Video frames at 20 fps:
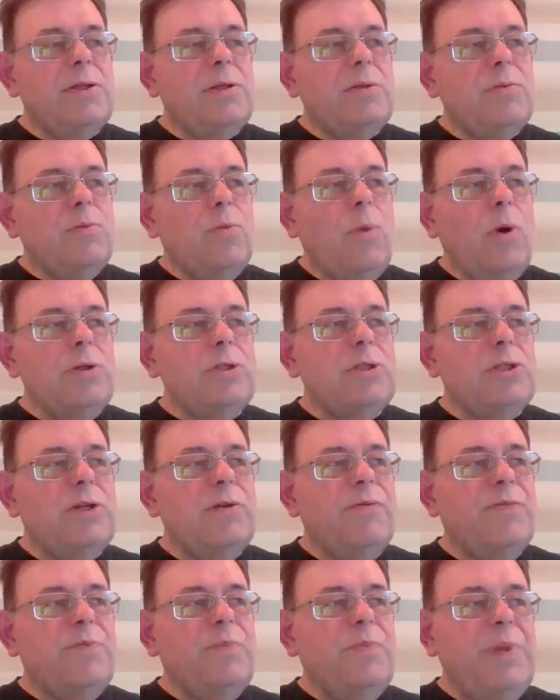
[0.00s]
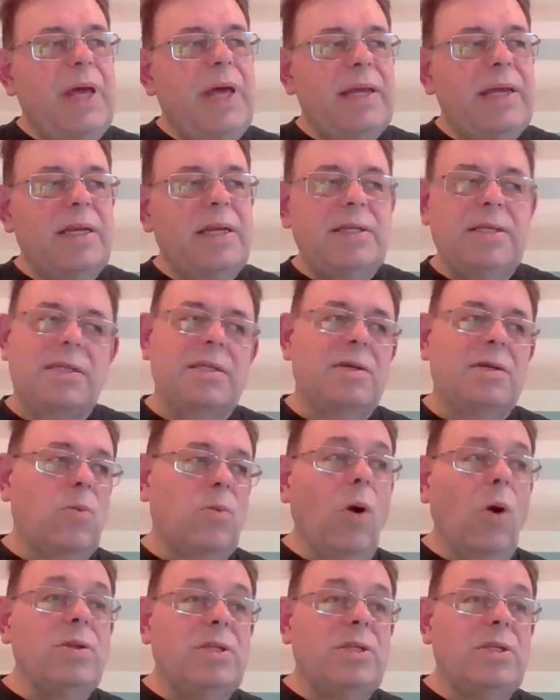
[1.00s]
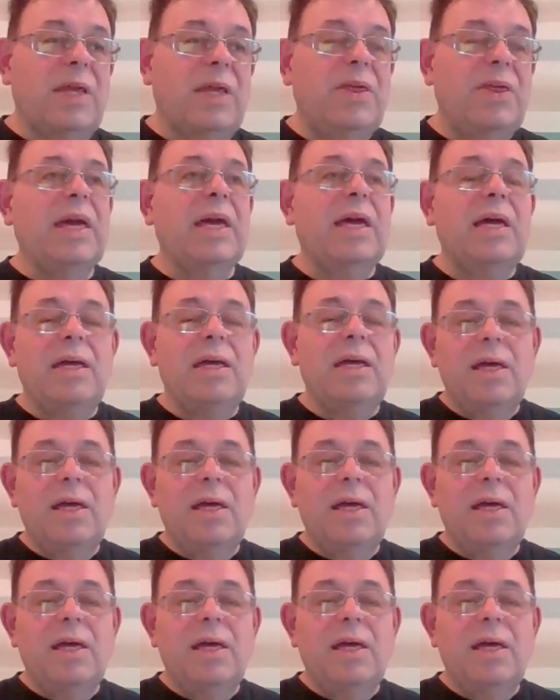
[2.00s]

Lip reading: Once you've played it once, I think,